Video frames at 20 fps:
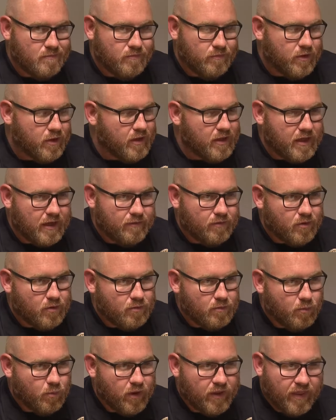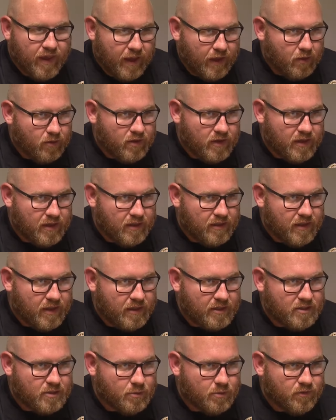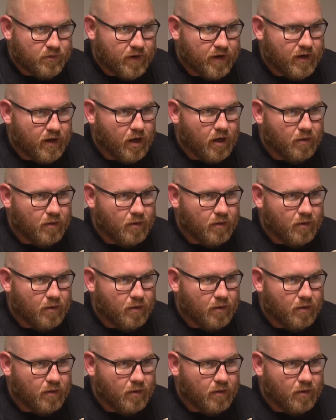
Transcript: really never withheld anything. She was very